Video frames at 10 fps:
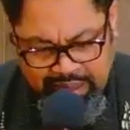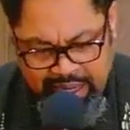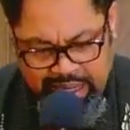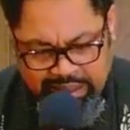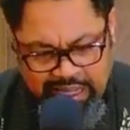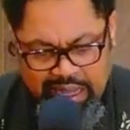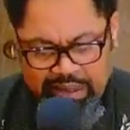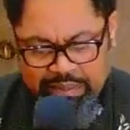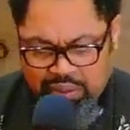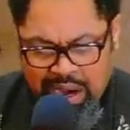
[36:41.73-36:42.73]
as
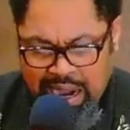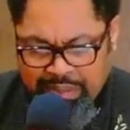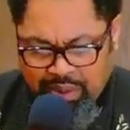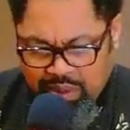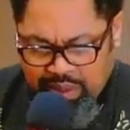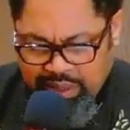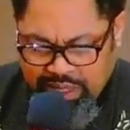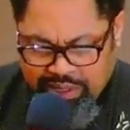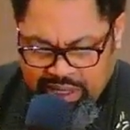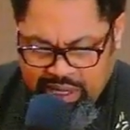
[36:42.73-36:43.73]
that prop on
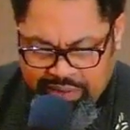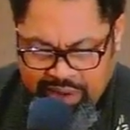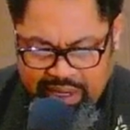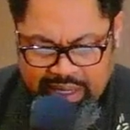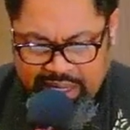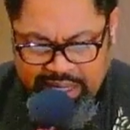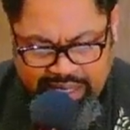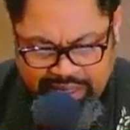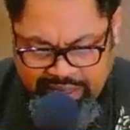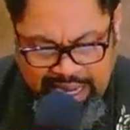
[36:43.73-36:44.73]
each and every
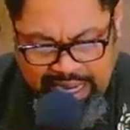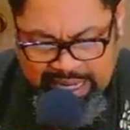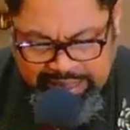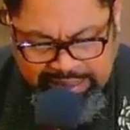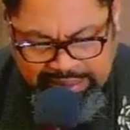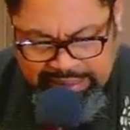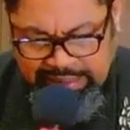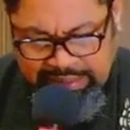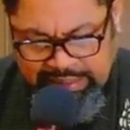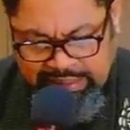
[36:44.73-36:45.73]
leaning side.
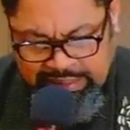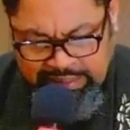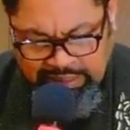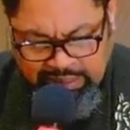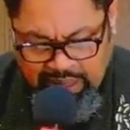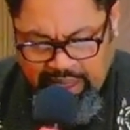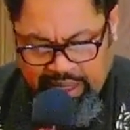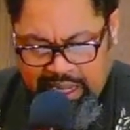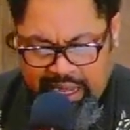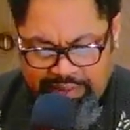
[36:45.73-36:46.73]
So,
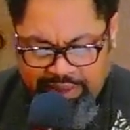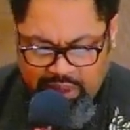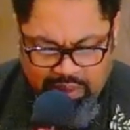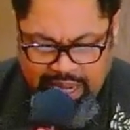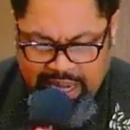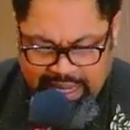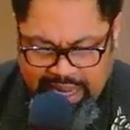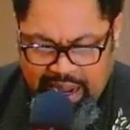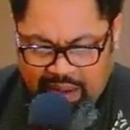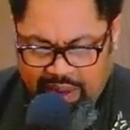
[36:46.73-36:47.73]
God, have your way
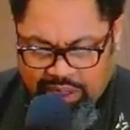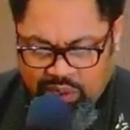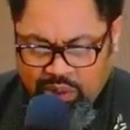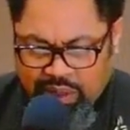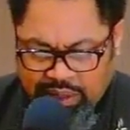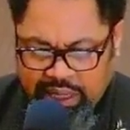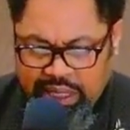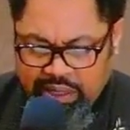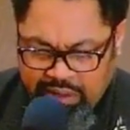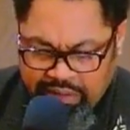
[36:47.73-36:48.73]
now as you
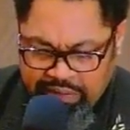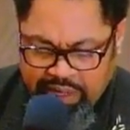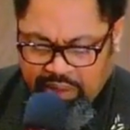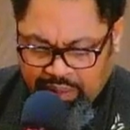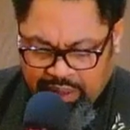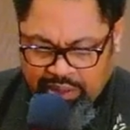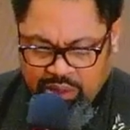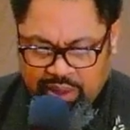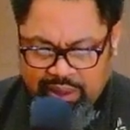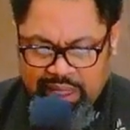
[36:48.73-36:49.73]
continue to reveal
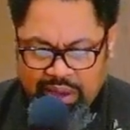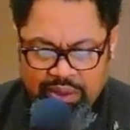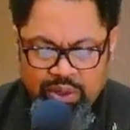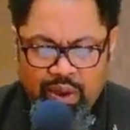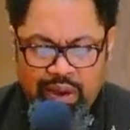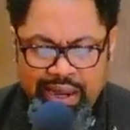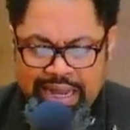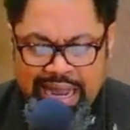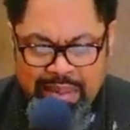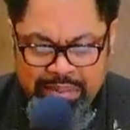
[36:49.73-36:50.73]
unto us how you are
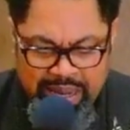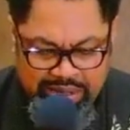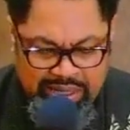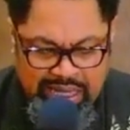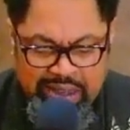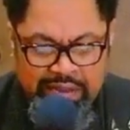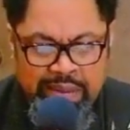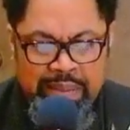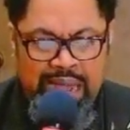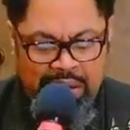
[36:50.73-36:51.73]
in our midst,
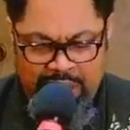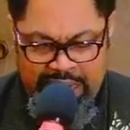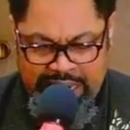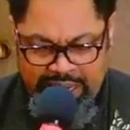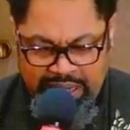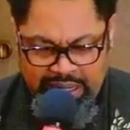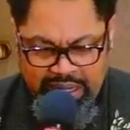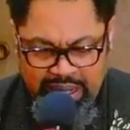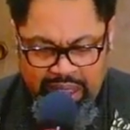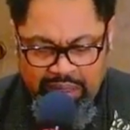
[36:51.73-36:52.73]
even by way
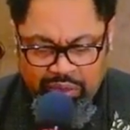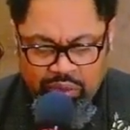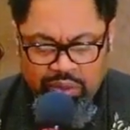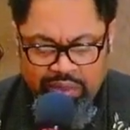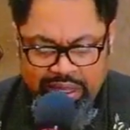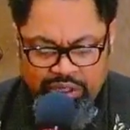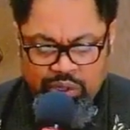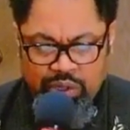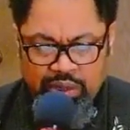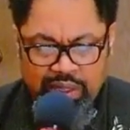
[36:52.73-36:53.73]
and through this,
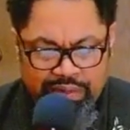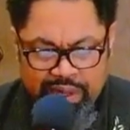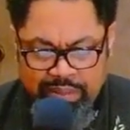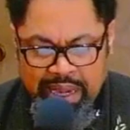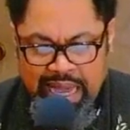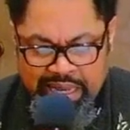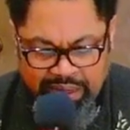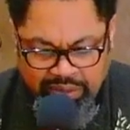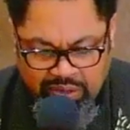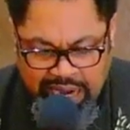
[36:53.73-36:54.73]
your living body
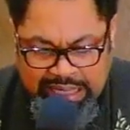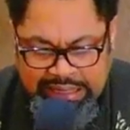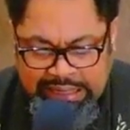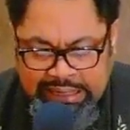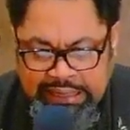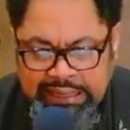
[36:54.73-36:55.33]
of Christ.